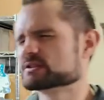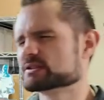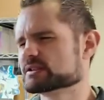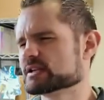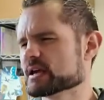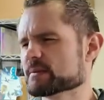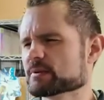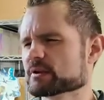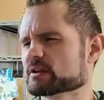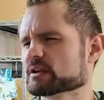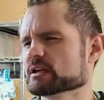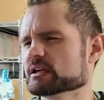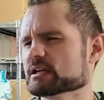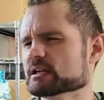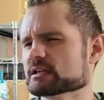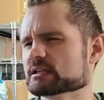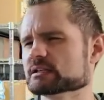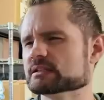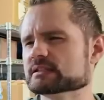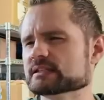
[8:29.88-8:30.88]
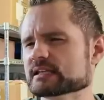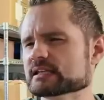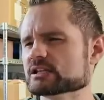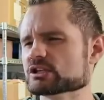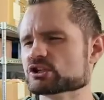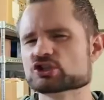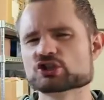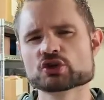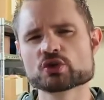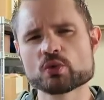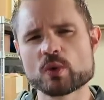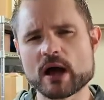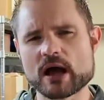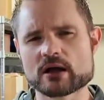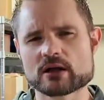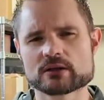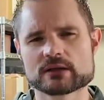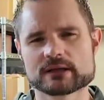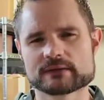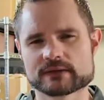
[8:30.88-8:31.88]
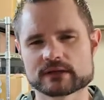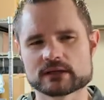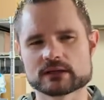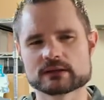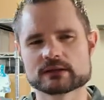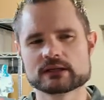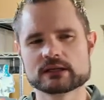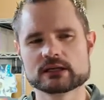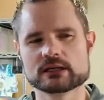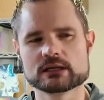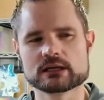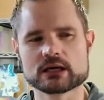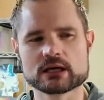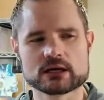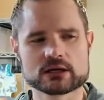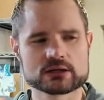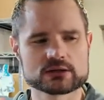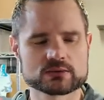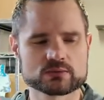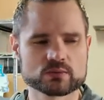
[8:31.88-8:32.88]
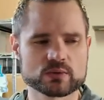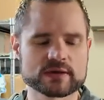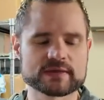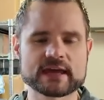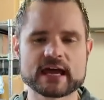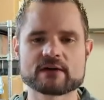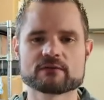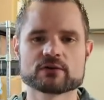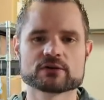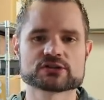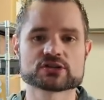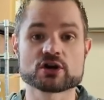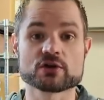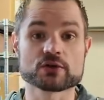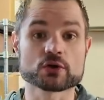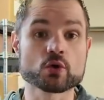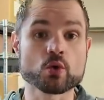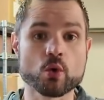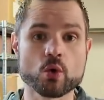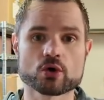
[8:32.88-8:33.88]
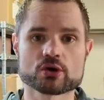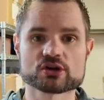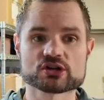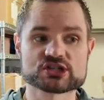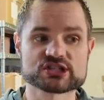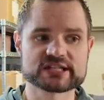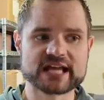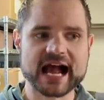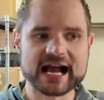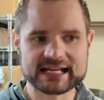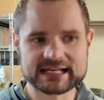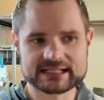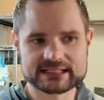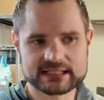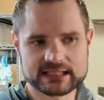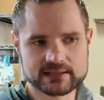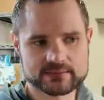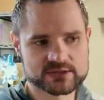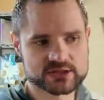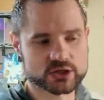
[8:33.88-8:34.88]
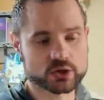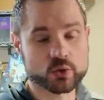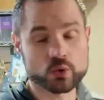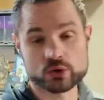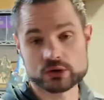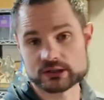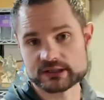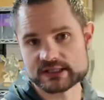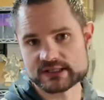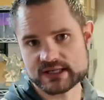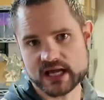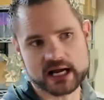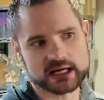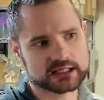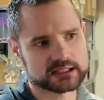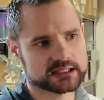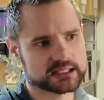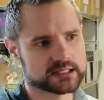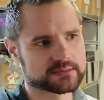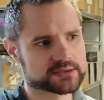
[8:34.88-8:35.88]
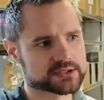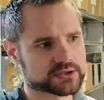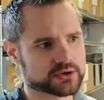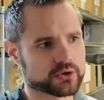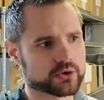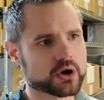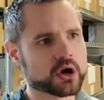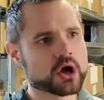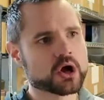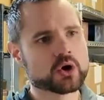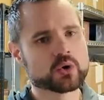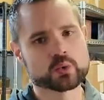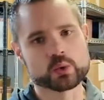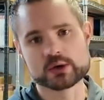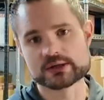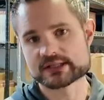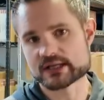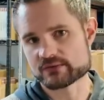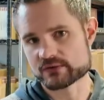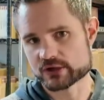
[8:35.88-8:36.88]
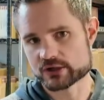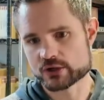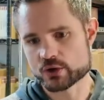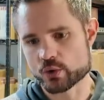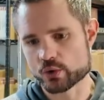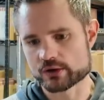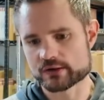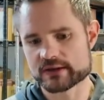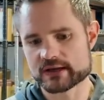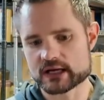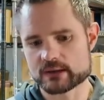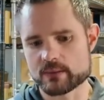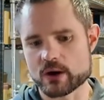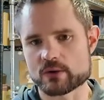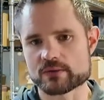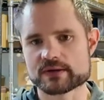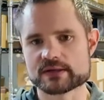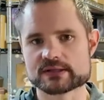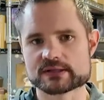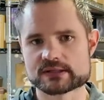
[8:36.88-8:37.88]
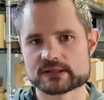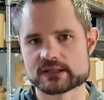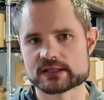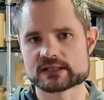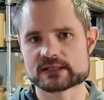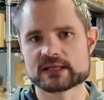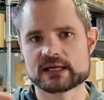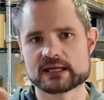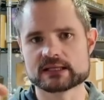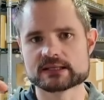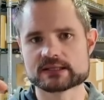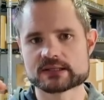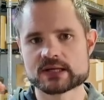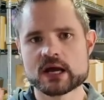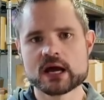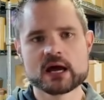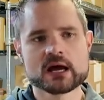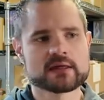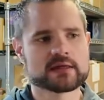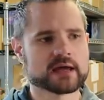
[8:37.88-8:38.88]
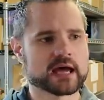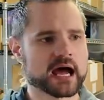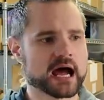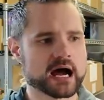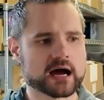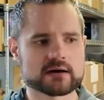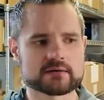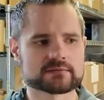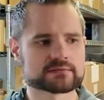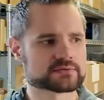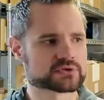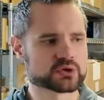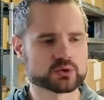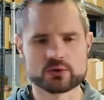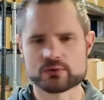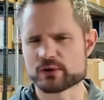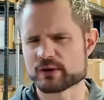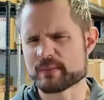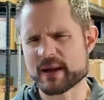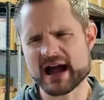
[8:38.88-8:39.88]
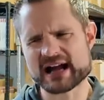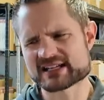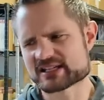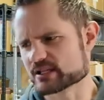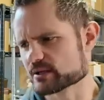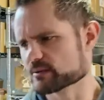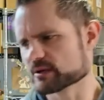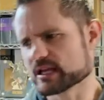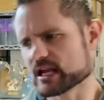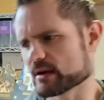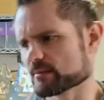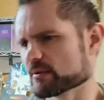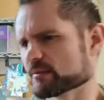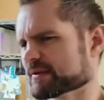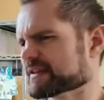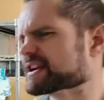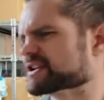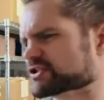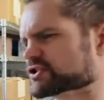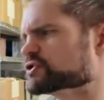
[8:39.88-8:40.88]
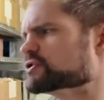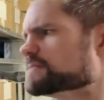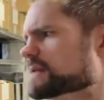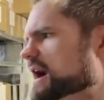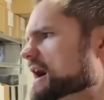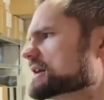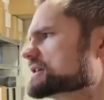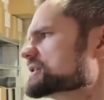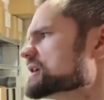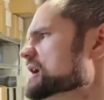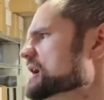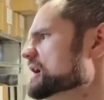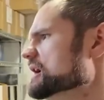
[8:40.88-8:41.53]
typically didn't do well, like but they have it's called the quarter stacking Tims, the quarterly stacking Tims. So once every quarter they come out with these tins that have 2 or 3 packs in them. I can't remember. I think it's 2 packs